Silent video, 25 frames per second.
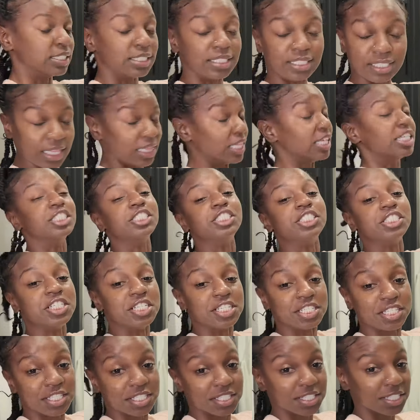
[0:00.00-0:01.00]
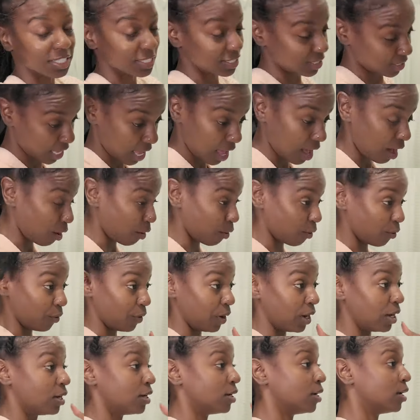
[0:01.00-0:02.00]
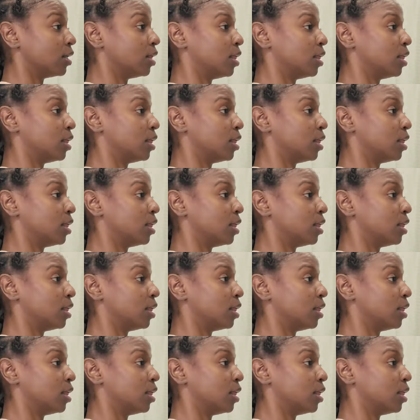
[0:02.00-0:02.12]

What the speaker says: delicious is how